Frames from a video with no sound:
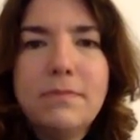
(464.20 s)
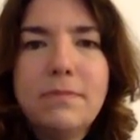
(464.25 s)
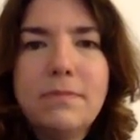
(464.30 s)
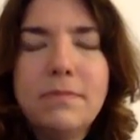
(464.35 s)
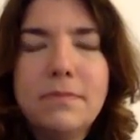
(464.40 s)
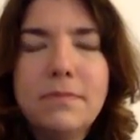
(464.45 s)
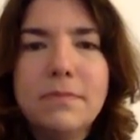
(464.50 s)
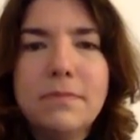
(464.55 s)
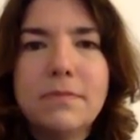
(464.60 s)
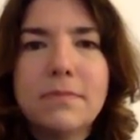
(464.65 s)

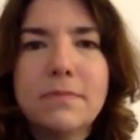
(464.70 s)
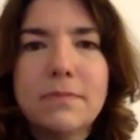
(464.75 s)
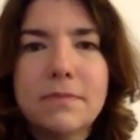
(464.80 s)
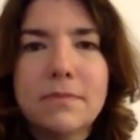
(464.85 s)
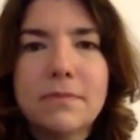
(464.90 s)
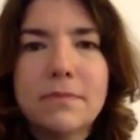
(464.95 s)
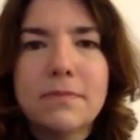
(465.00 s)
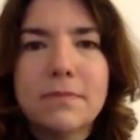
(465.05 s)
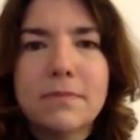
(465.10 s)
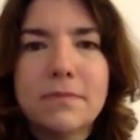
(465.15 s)

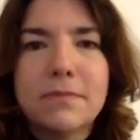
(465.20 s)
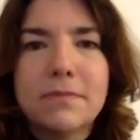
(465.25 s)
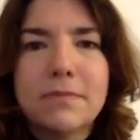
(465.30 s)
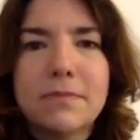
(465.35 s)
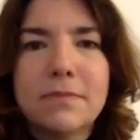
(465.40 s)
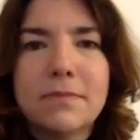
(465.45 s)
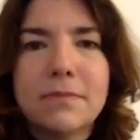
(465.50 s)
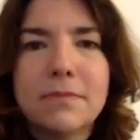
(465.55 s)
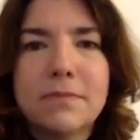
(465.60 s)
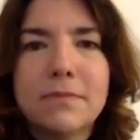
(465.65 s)

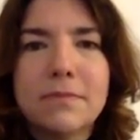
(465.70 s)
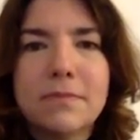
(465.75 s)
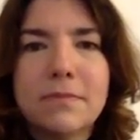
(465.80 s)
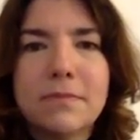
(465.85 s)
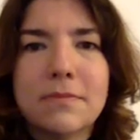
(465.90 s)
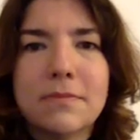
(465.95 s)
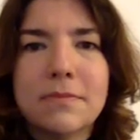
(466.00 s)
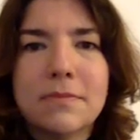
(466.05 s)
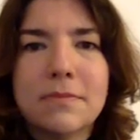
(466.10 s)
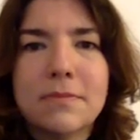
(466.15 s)

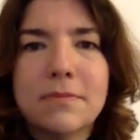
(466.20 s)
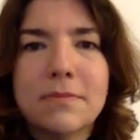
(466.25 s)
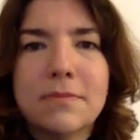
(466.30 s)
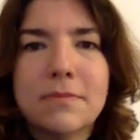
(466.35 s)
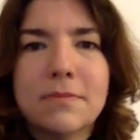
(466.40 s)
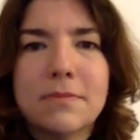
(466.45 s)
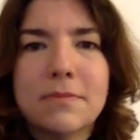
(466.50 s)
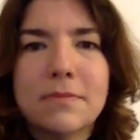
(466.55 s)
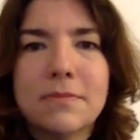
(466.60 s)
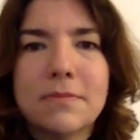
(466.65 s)

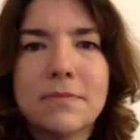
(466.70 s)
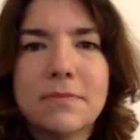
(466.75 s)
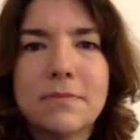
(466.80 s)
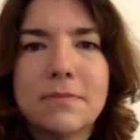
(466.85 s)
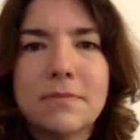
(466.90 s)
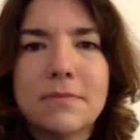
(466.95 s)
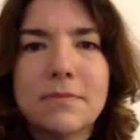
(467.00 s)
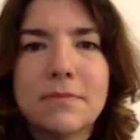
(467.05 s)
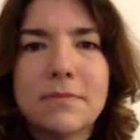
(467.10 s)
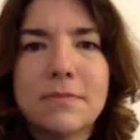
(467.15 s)

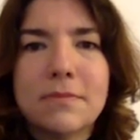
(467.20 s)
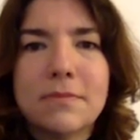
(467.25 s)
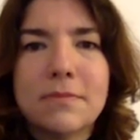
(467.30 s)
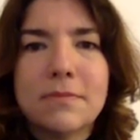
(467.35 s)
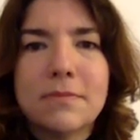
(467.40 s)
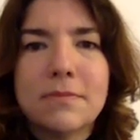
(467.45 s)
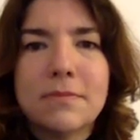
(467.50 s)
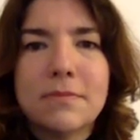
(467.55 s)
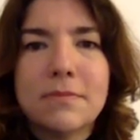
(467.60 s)
(silent)